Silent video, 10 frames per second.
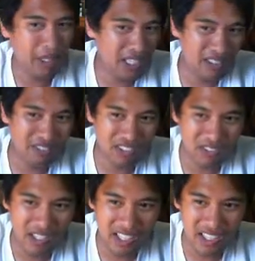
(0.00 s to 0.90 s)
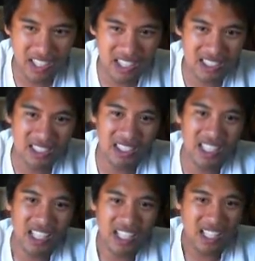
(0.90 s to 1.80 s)
Big for the weight class.
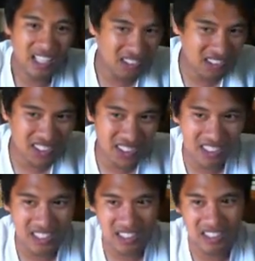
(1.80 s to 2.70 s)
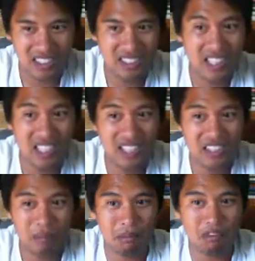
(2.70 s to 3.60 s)
I will say this: guy
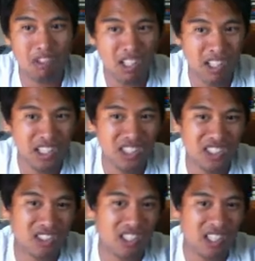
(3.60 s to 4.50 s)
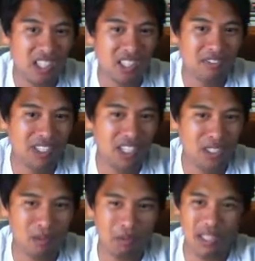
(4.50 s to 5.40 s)
has some really strong
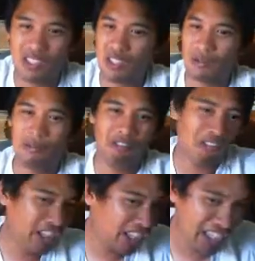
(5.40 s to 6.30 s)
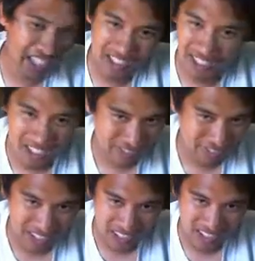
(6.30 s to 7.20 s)
offense, but some weak
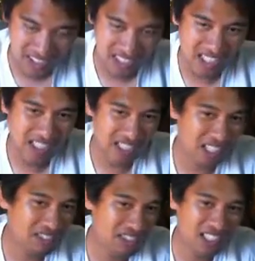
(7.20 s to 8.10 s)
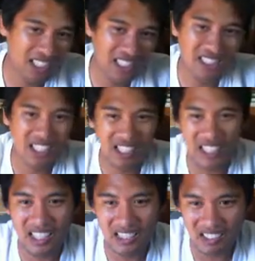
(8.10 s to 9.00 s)
defense. Definitely needs to
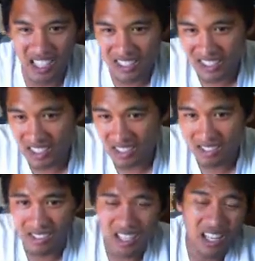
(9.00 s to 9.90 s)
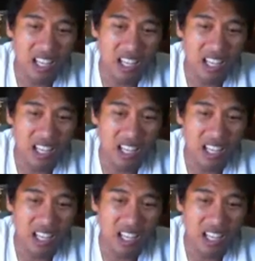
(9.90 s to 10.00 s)
get that addressed though,